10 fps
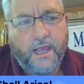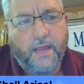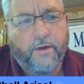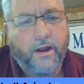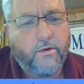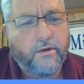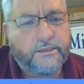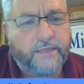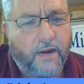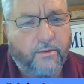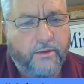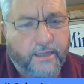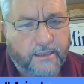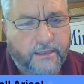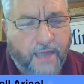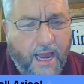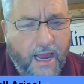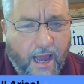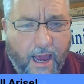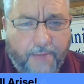And what I want to share with you is I
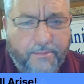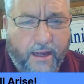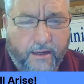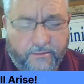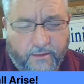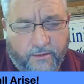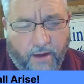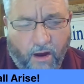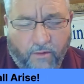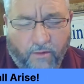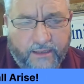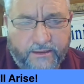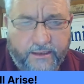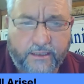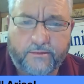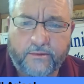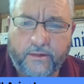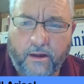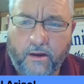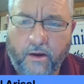I, am not always just
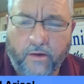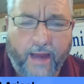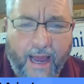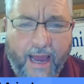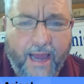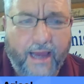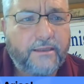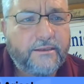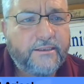on a high,